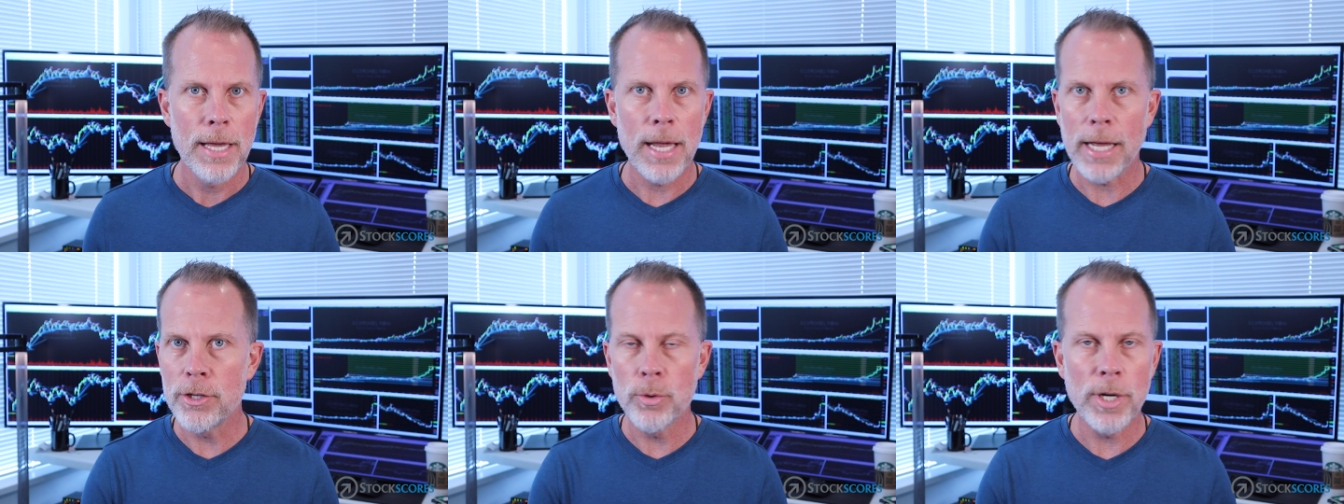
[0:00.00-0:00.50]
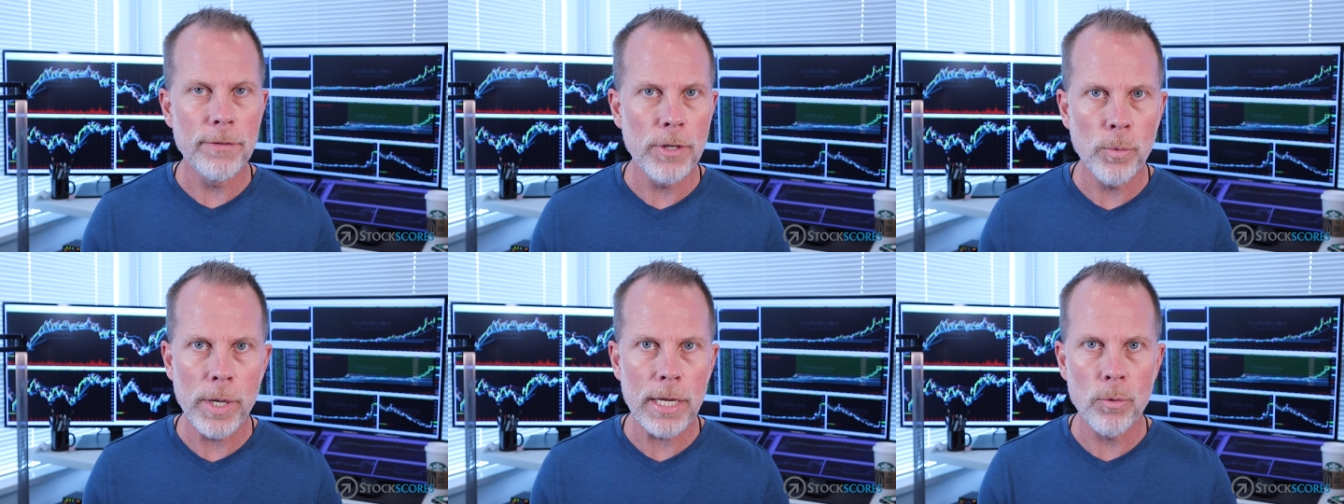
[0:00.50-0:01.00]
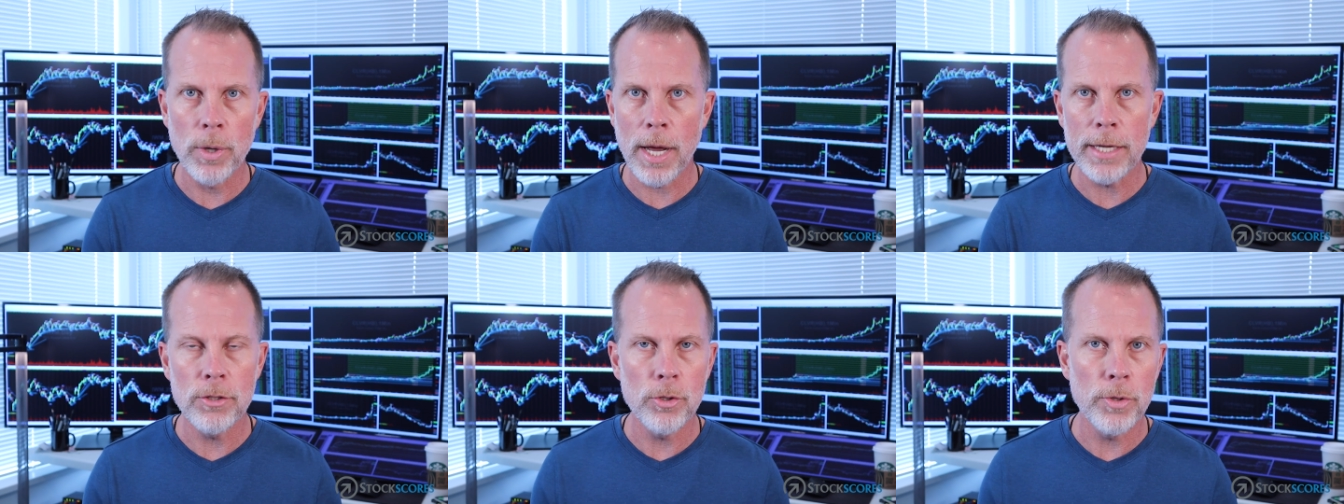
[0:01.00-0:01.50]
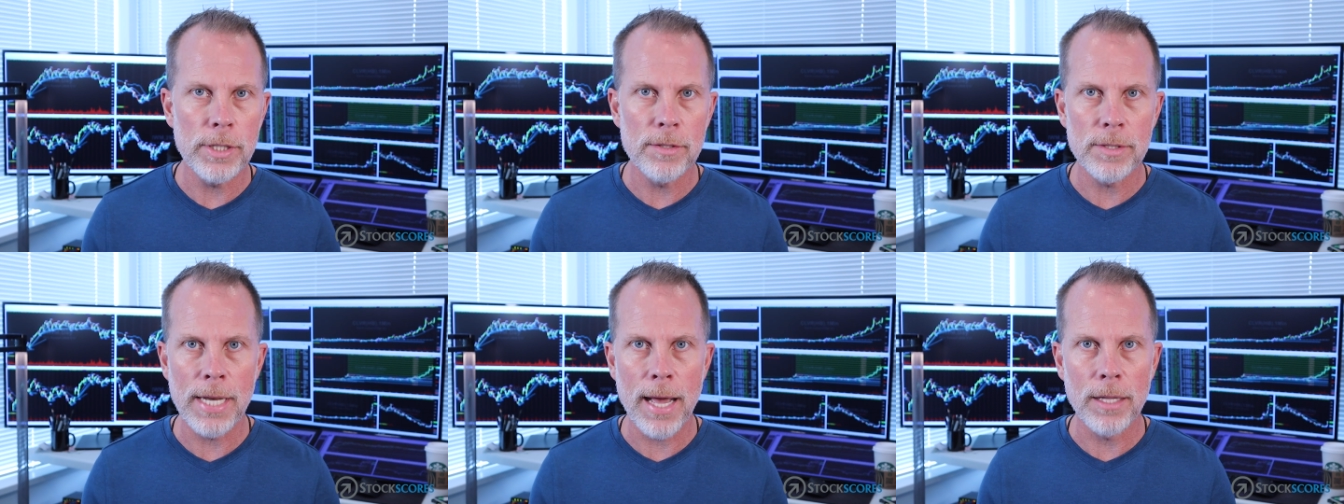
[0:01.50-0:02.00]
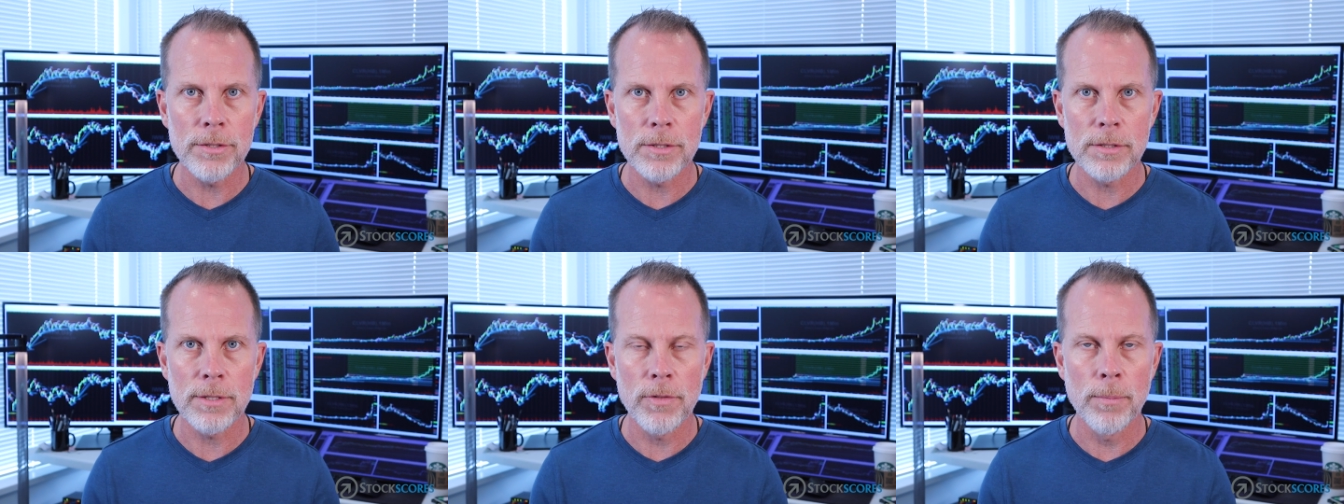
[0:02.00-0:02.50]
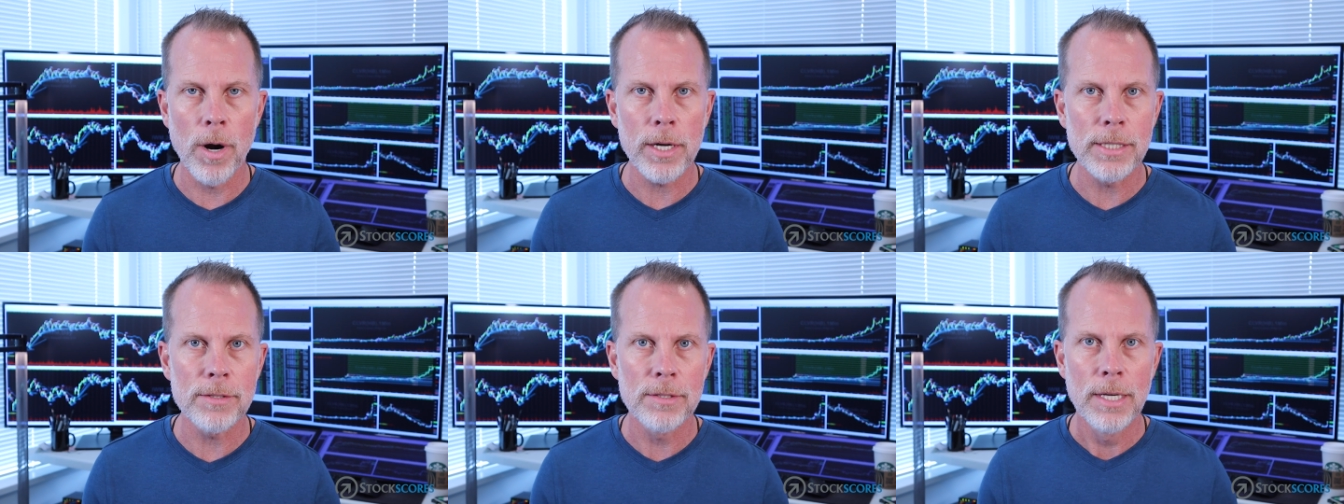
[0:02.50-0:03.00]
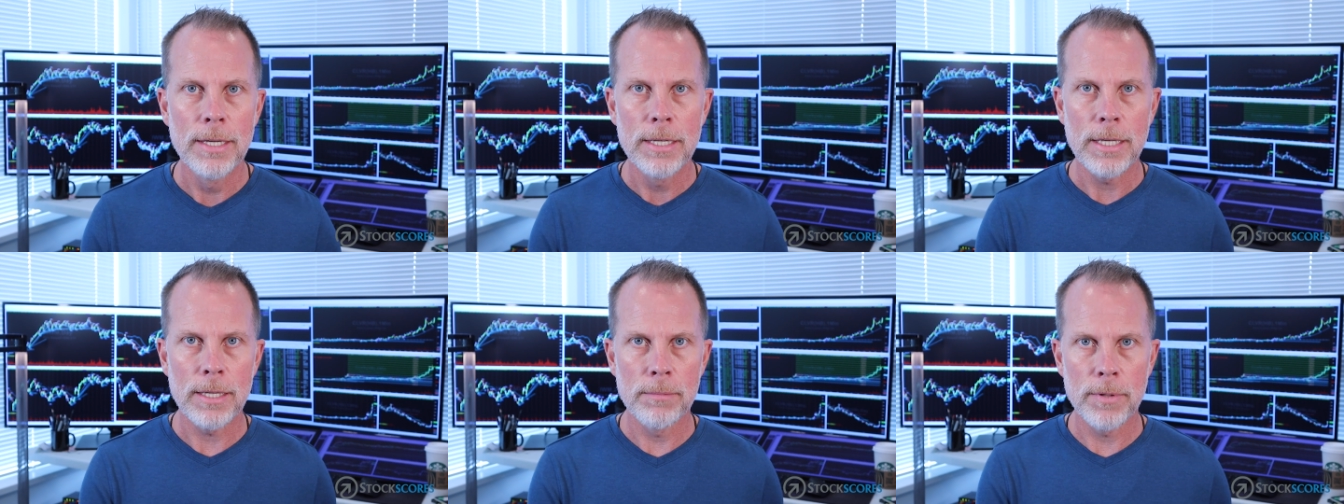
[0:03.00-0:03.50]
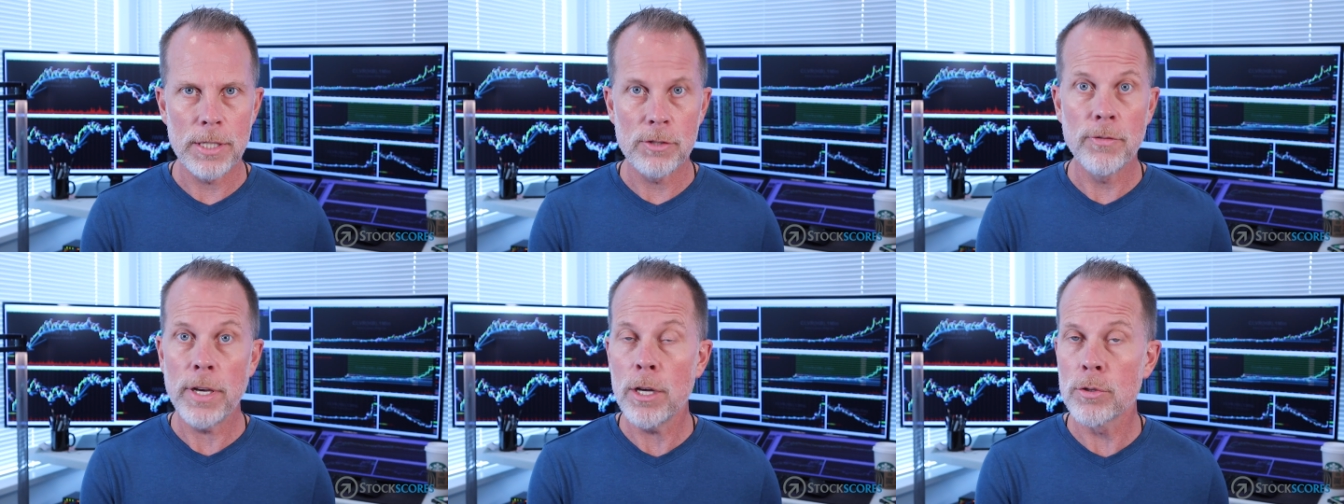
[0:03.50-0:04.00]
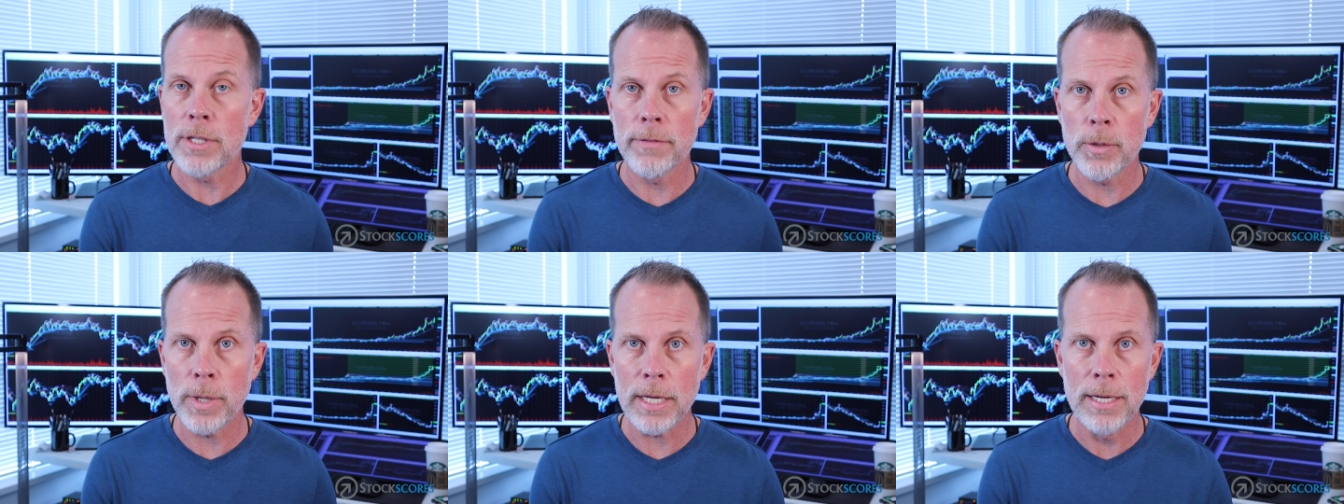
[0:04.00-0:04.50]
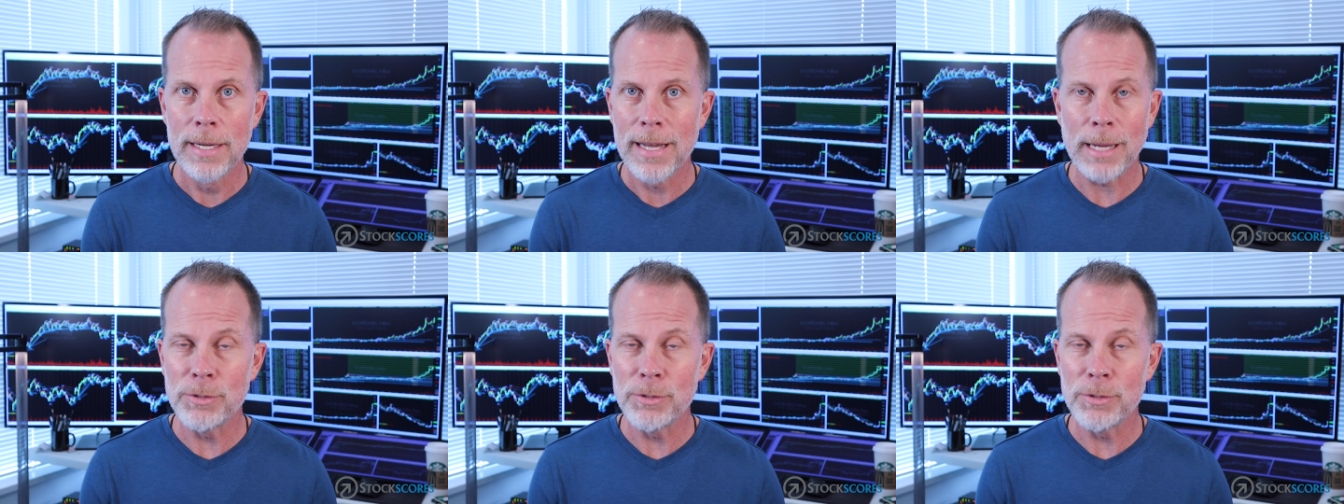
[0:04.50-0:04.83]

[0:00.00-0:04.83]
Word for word: And I do it every week. When I do these analysis of the markets in these videos every week,